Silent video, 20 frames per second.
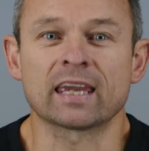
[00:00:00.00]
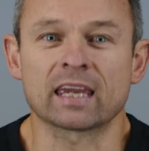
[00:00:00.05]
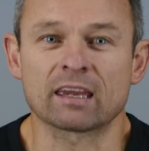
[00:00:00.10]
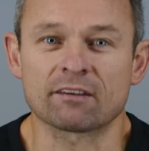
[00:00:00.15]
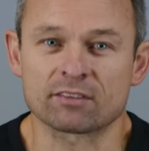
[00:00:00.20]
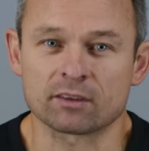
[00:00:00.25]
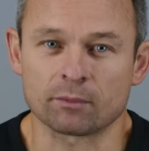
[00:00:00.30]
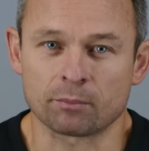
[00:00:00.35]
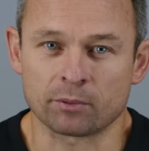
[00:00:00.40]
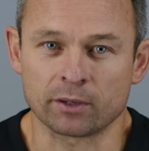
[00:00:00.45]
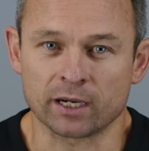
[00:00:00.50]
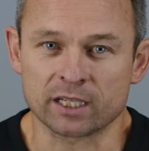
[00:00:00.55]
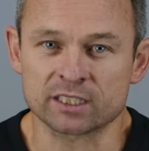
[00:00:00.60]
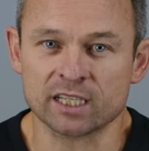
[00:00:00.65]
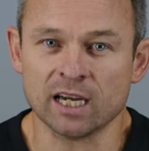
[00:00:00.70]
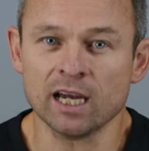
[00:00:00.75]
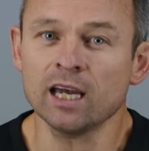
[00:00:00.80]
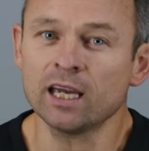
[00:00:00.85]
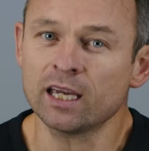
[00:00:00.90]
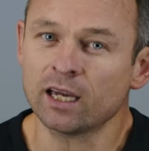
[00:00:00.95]
If the
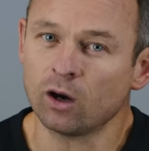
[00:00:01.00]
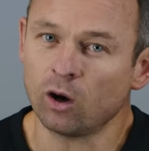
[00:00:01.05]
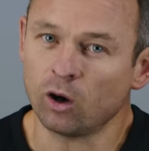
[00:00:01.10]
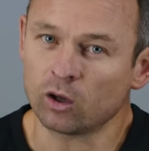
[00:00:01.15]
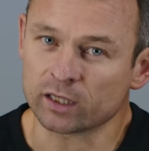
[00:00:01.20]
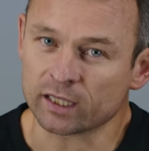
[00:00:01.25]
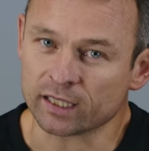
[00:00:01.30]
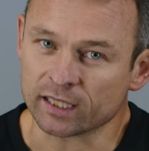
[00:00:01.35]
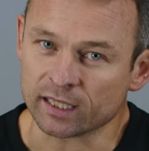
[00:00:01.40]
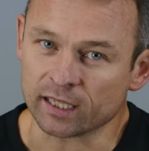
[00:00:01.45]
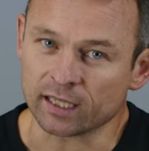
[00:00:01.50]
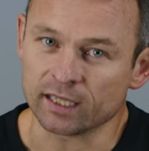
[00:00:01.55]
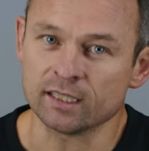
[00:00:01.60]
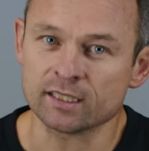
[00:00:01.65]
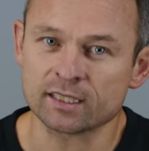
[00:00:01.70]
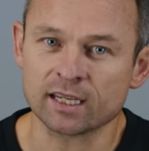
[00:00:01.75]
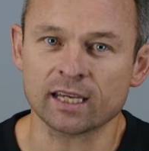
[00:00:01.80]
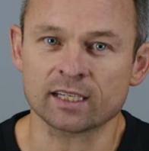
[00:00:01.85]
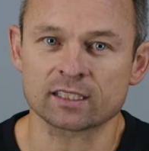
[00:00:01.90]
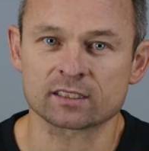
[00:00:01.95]
pressure on the
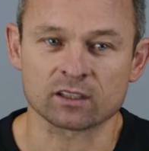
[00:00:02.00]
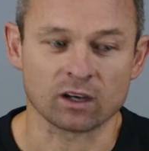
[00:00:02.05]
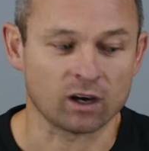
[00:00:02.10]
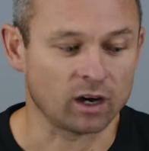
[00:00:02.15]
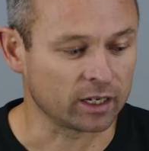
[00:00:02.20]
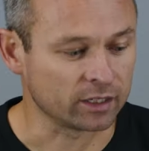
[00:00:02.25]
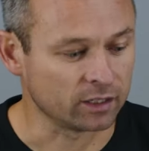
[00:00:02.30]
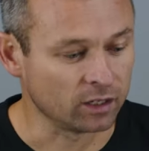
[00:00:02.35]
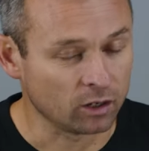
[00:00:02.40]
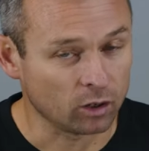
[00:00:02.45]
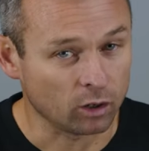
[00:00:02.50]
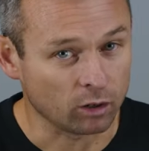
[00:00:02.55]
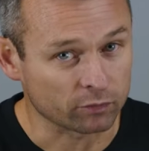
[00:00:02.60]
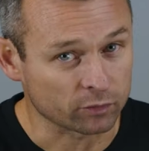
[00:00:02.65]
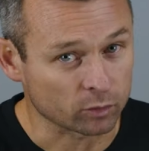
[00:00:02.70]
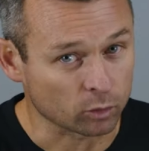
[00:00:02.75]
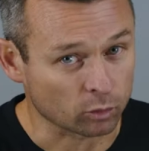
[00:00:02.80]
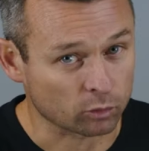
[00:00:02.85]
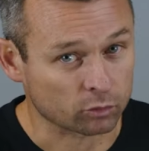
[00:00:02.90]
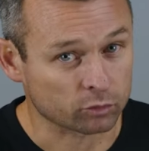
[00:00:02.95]
intake side of
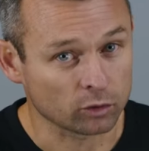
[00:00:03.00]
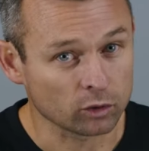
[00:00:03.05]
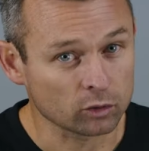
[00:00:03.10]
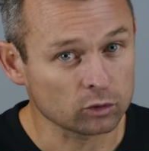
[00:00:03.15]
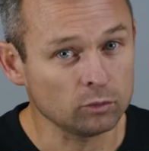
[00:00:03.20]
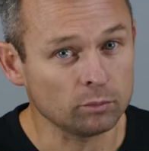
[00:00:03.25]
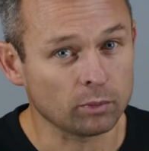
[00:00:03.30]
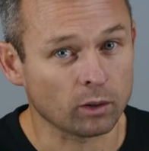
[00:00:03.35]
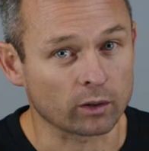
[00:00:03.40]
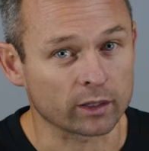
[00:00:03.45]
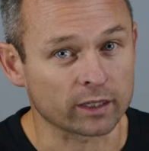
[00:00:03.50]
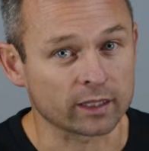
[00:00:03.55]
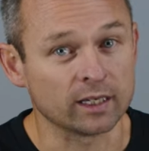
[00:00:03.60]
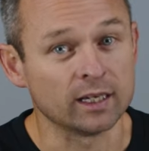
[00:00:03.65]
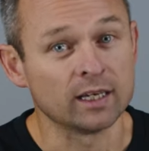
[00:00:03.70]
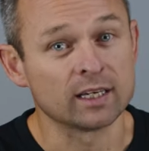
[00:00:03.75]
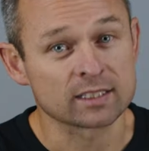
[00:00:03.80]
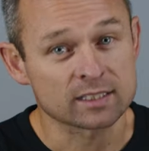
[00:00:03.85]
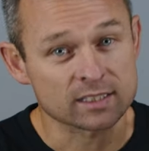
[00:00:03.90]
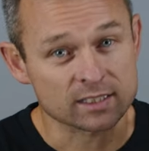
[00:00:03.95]
your throttle body
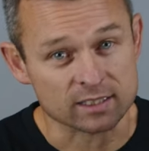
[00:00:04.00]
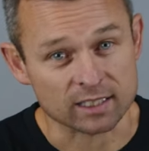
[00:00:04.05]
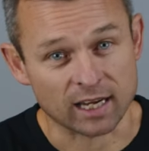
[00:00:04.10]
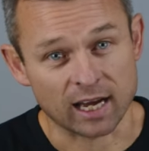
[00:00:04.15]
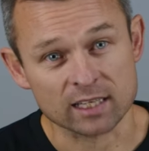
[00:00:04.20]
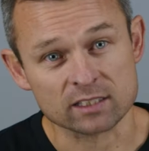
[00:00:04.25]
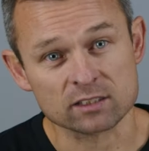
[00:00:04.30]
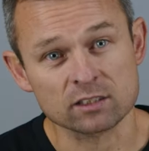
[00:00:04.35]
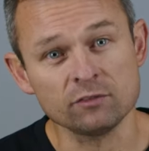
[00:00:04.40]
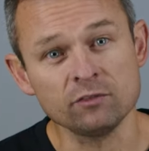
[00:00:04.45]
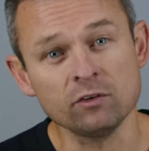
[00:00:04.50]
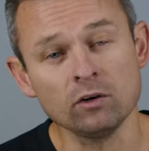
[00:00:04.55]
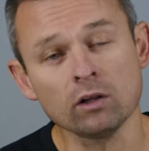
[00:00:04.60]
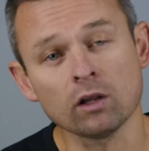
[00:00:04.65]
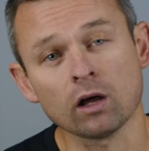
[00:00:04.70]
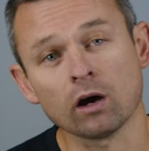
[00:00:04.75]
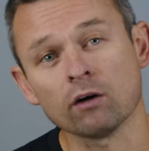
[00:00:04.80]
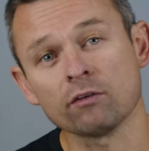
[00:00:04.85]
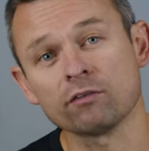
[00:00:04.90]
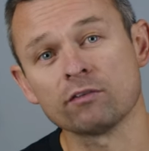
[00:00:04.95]
starts to fall
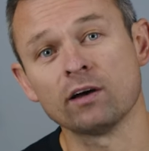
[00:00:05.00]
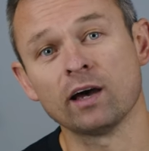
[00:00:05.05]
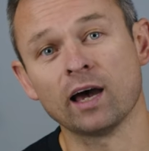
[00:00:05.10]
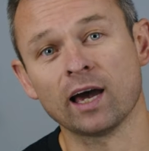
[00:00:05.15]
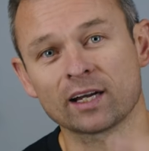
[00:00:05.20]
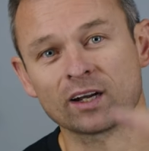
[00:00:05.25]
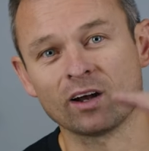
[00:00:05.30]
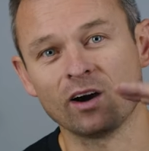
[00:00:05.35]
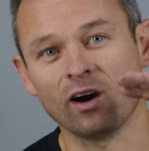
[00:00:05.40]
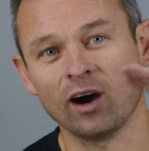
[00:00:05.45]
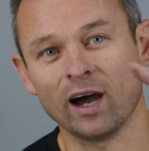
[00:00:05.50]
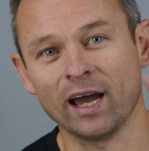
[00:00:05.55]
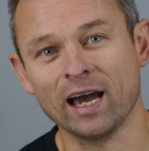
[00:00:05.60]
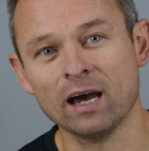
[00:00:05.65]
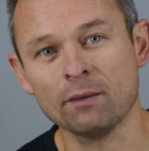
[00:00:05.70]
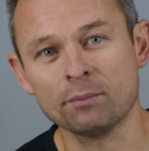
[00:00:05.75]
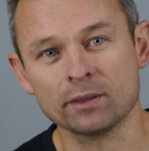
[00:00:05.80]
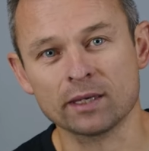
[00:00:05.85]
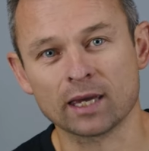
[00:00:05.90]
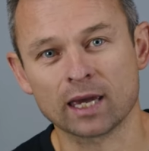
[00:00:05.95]
off at high
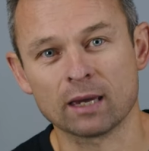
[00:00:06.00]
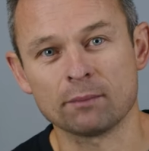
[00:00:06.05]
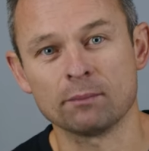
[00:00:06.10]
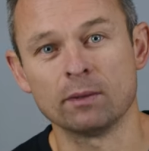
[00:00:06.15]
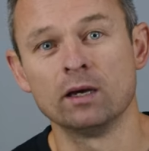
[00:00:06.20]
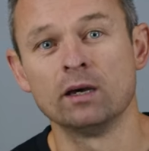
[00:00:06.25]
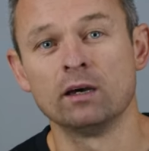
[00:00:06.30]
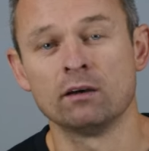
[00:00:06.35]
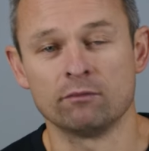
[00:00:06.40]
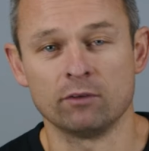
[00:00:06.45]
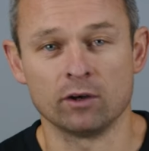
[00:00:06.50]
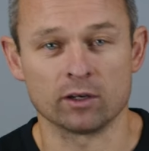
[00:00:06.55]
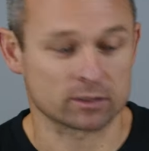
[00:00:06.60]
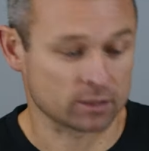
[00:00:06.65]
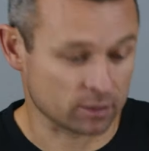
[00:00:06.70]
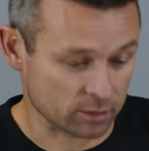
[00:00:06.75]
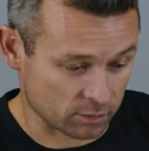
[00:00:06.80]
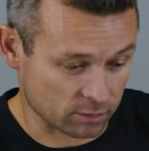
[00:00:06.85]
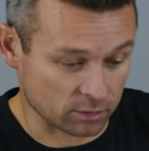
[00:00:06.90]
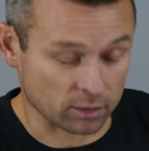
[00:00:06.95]
RPM
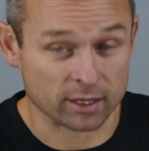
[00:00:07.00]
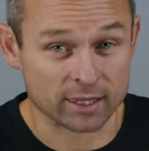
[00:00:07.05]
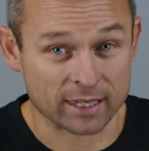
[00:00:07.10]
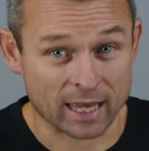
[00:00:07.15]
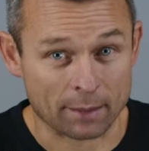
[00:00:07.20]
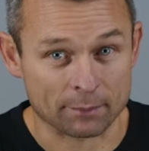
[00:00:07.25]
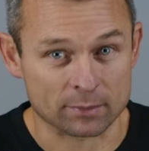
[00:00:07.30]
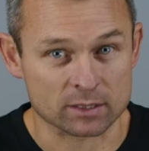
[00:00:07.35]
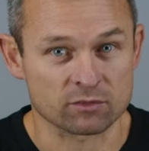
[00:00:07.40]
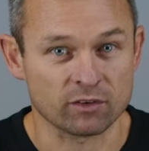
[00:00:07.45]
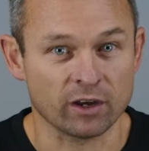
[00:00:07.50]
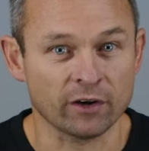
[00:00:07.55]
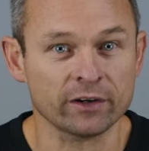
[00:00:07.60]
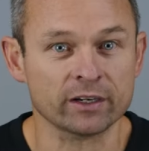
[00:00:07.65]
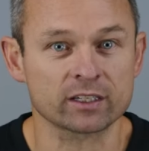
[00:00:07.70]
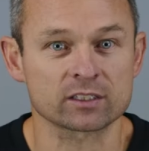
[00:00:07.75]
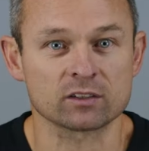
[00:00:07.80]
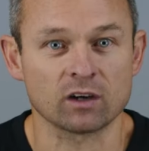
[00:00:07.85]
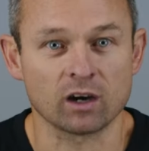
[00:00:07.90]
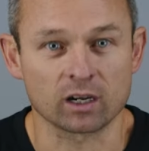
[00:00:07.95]
versus the
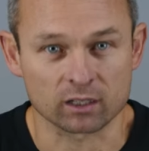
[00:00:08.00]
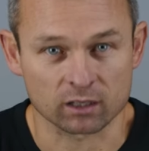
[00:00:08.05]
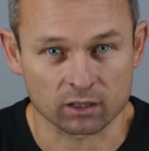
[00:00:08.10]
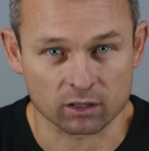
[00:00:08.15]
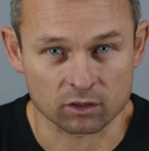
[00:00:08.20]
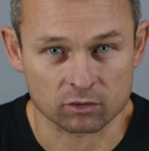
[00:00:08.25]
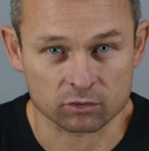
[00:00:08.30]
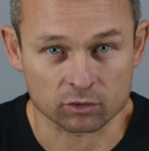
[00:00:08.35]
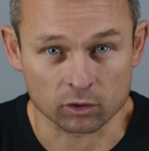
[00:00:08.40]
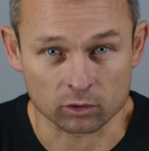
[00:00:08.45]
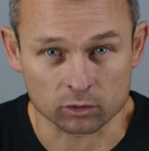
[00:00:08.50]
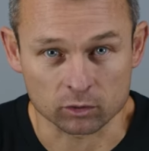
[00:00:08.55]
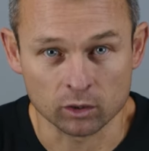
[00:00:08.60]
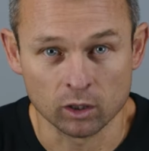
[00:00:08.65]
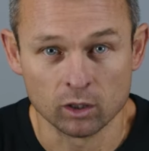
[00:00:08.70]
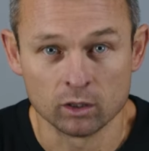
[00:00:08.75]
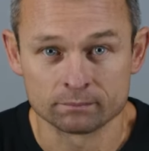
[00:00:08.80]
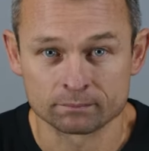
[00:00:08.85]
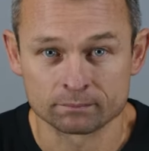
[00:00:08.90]
atmospheric side of the throttle,